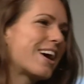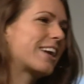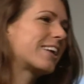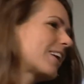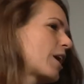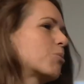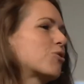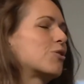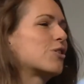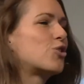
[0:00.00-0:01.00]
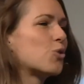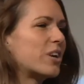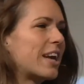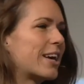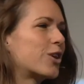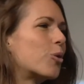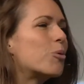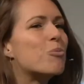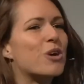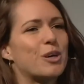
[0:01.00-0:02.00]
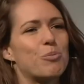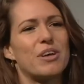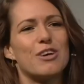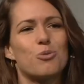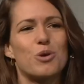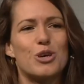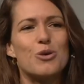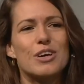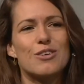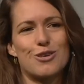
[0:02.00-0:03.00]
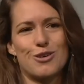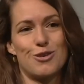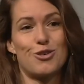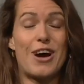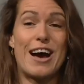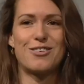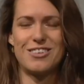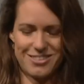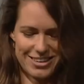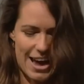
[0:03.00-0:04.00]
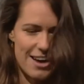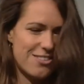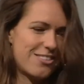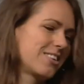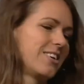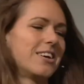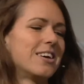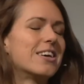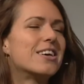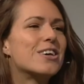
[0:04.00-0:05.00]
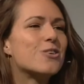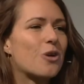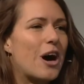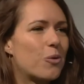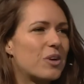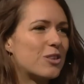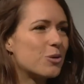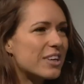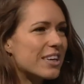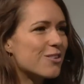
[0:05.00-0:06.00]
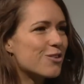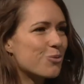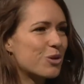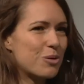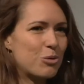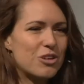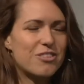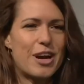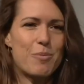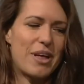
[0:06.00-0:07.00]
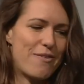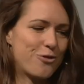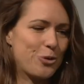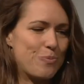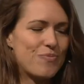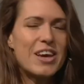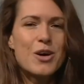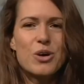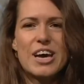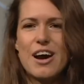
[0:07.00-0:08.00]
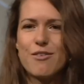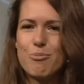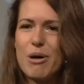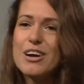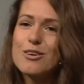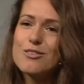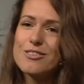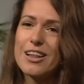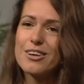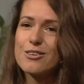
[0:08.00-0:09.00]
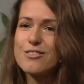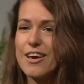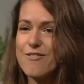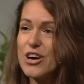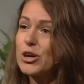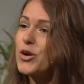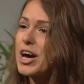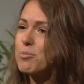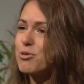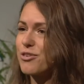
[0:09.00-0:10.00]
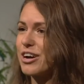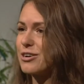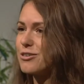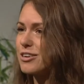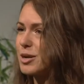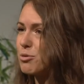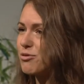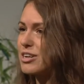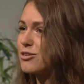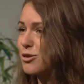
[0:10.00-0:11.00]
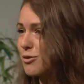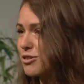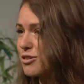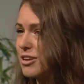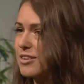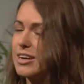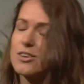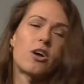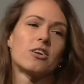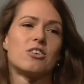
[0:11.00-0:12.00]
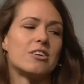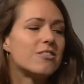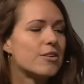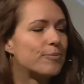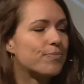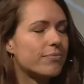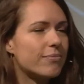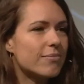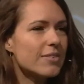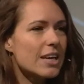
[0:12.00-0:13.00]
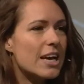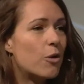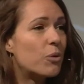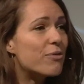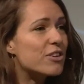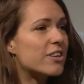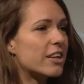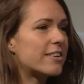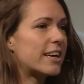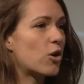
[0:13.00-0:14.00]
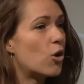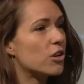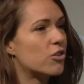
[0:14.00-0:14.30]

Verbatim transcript: and it enables you to join a global marketplace where you can turn your trash into cash. So, how are we doing this? With a multi sided platform. We have buyers, sellers, and value added providers, and they provide services and technologies. And we facilitate all the